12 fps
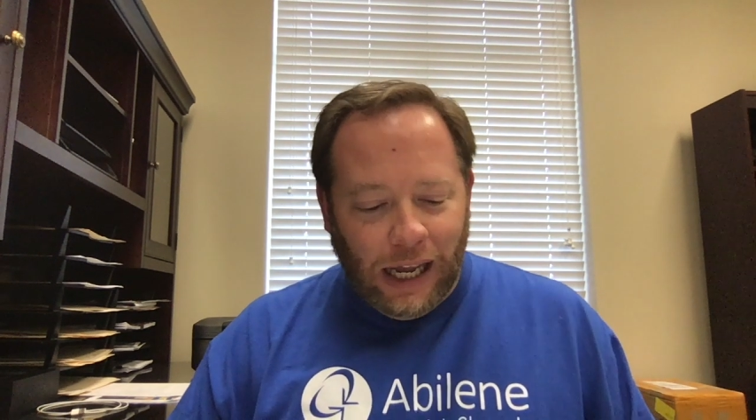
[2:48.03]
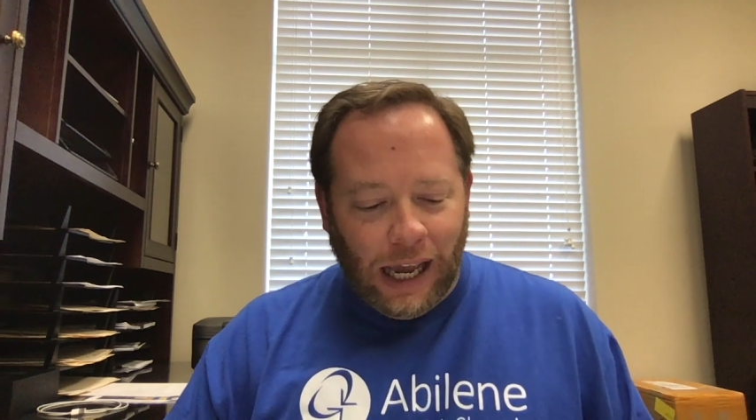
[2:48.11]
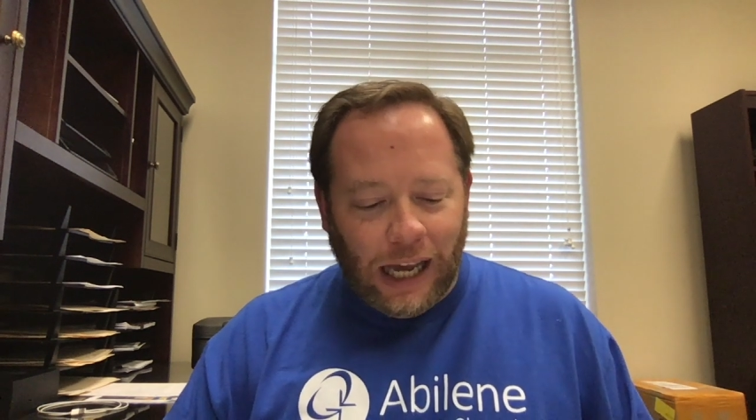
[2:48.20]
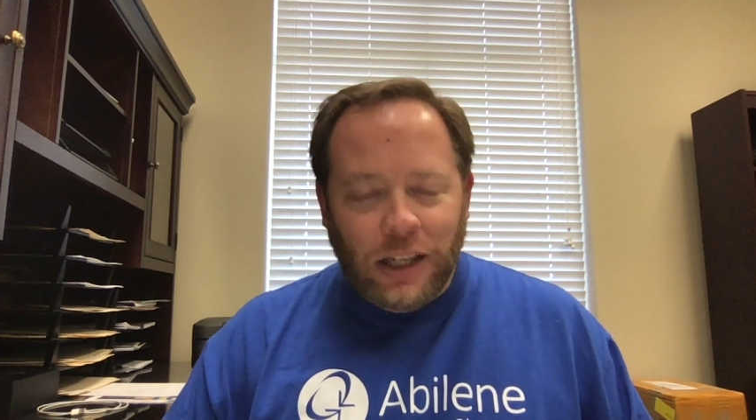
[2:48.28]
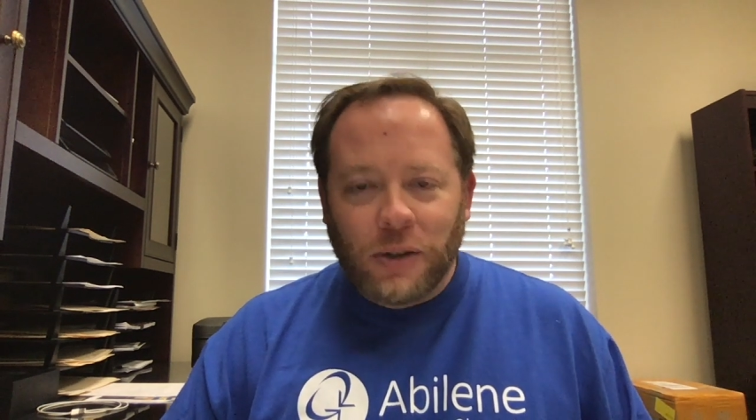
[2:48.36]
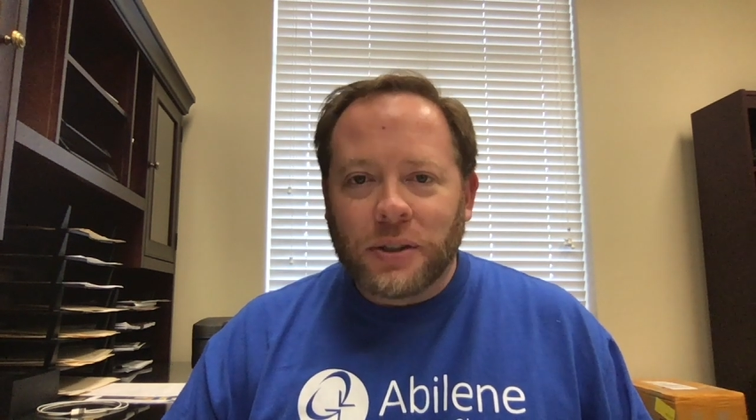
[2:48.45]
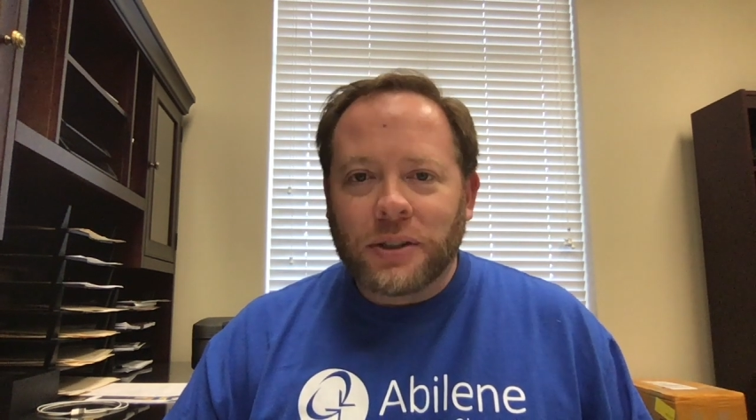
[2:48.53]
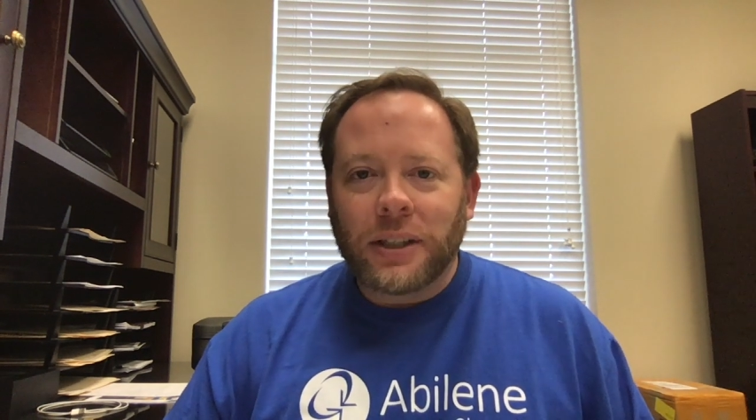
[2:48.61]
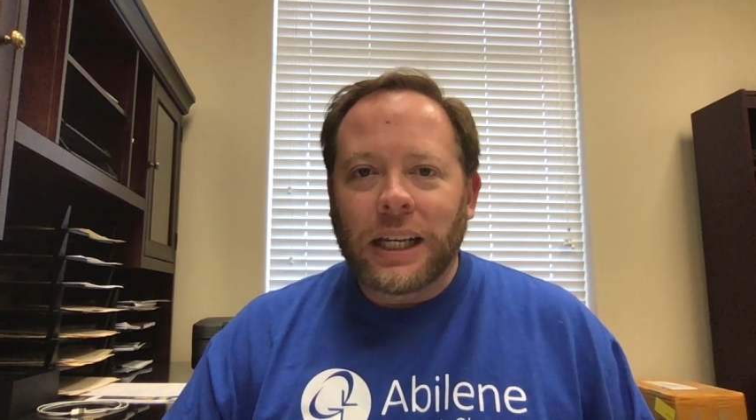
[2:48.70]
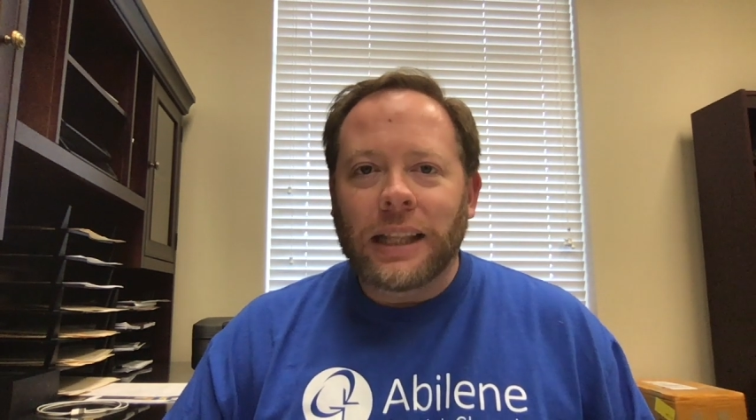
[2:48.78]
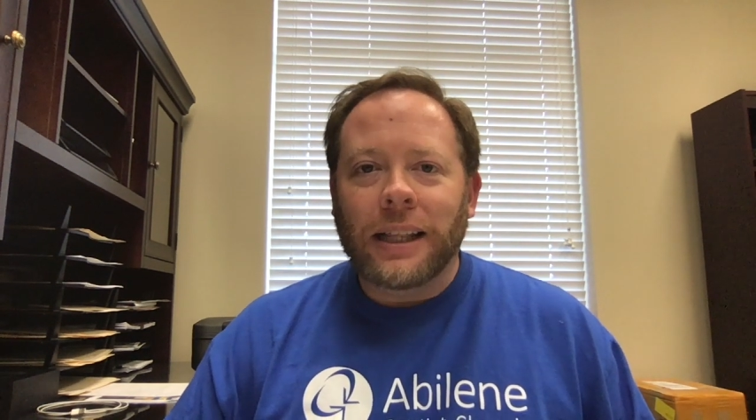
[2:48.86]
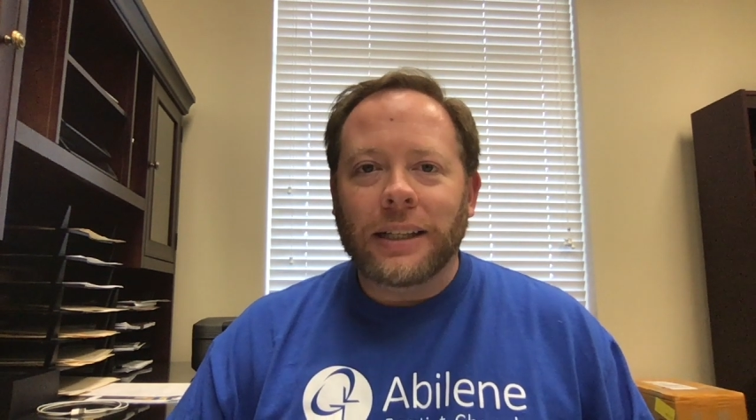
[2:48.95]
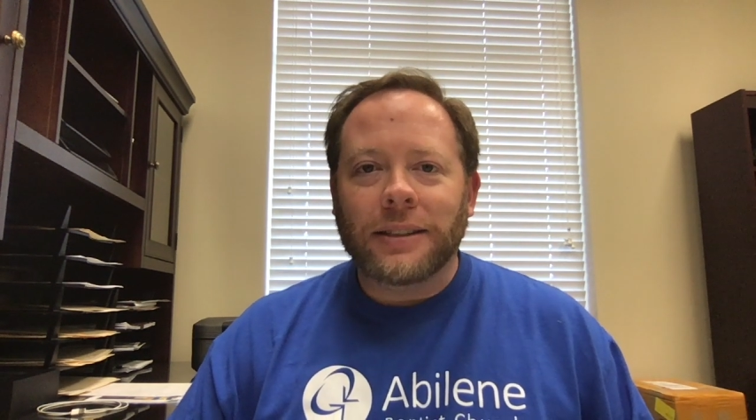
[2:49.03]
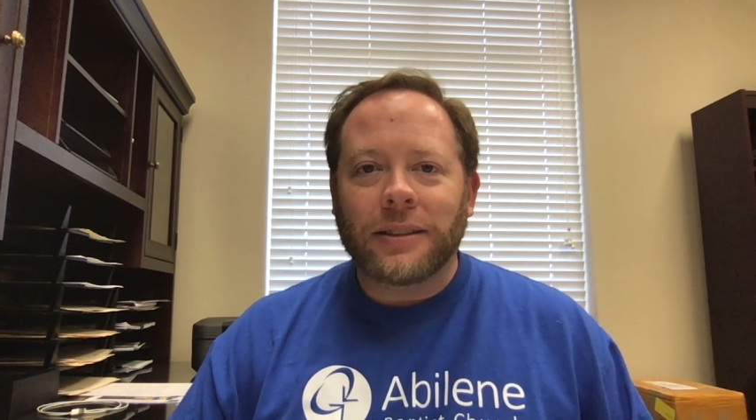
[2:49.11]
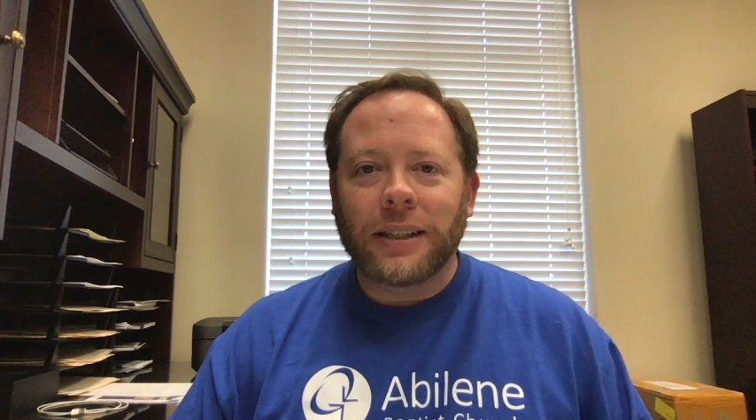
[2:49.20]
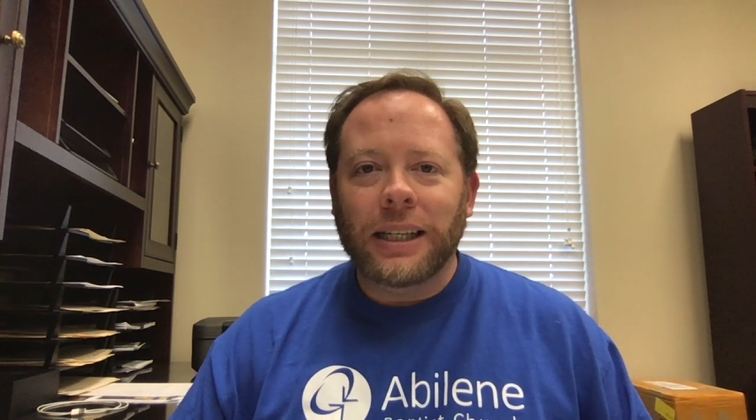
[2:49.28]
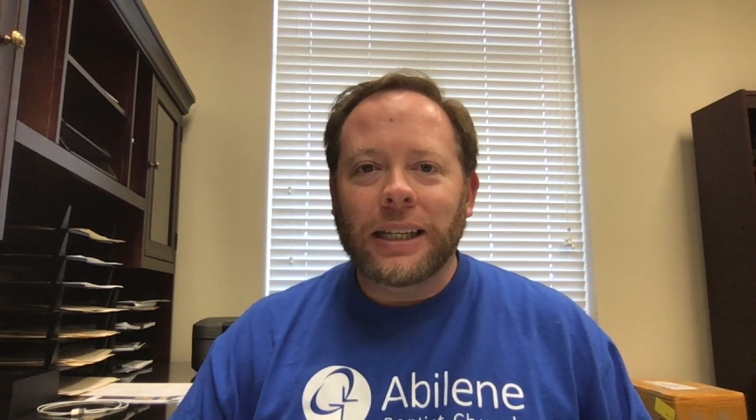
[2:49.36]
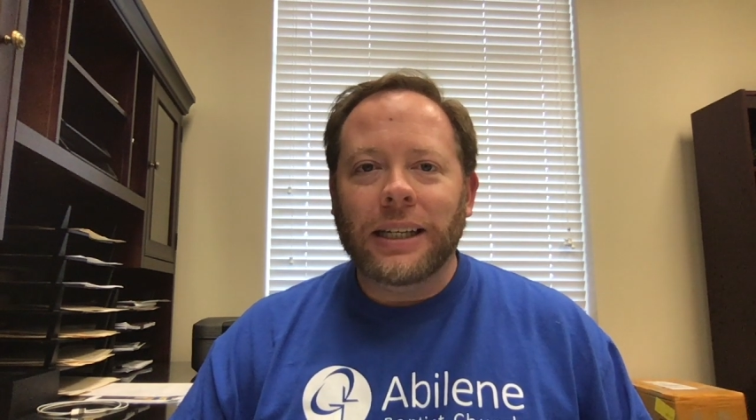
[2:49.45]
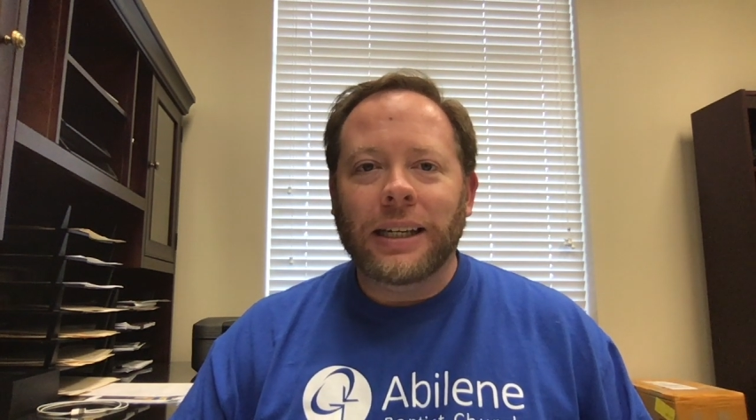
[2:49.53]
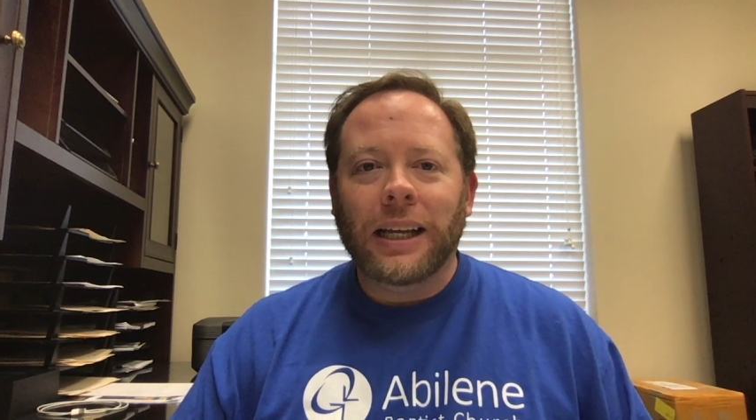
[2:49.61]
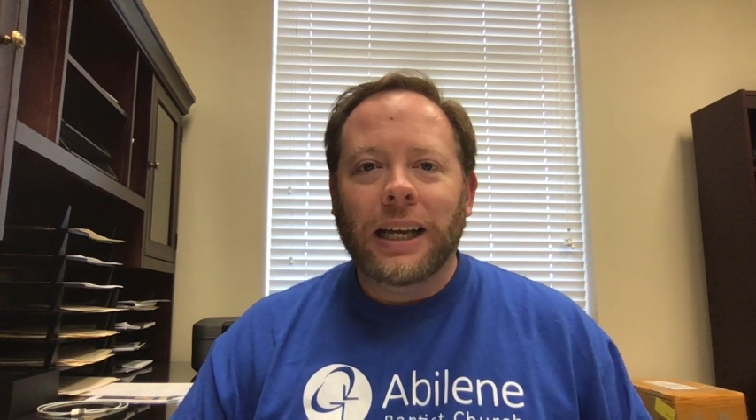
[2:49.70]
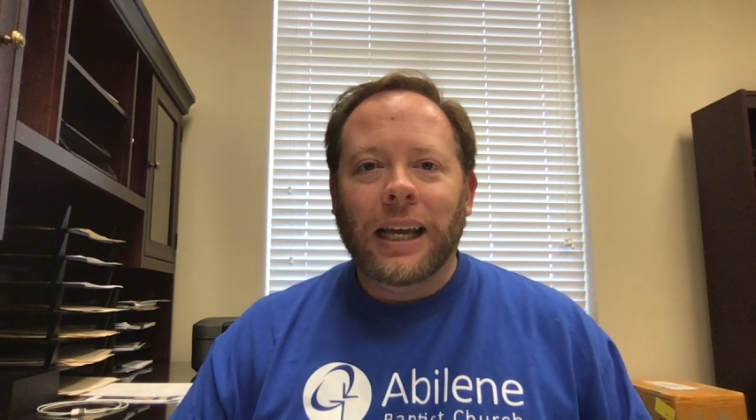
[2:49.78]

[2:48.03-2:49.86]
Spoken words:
And you see that sin